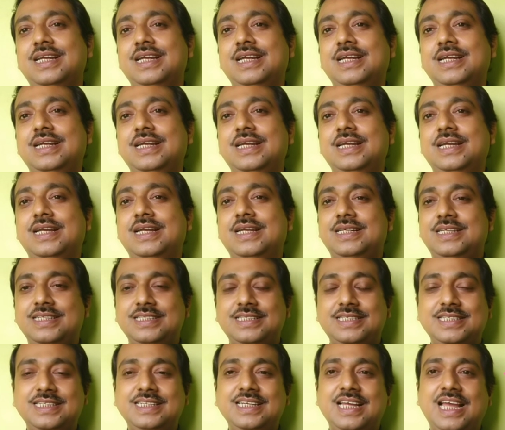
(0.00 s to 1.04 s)
in
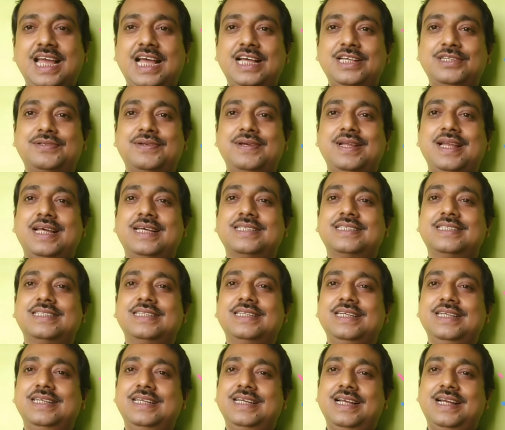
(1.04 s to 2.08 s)
teaching as well as
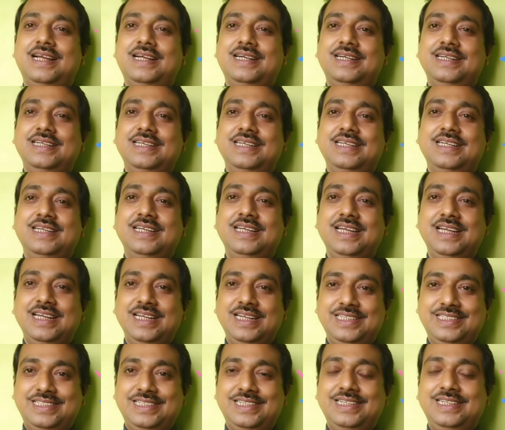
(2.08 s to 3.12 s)
in learning
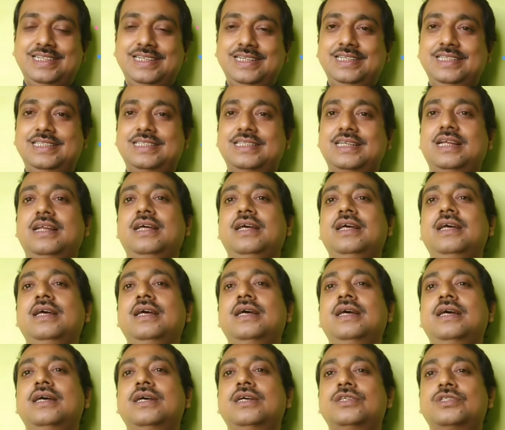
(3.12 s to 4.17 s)
English
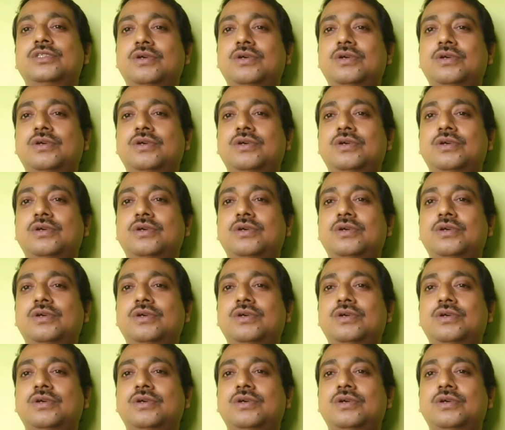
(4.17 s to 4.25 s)
literature.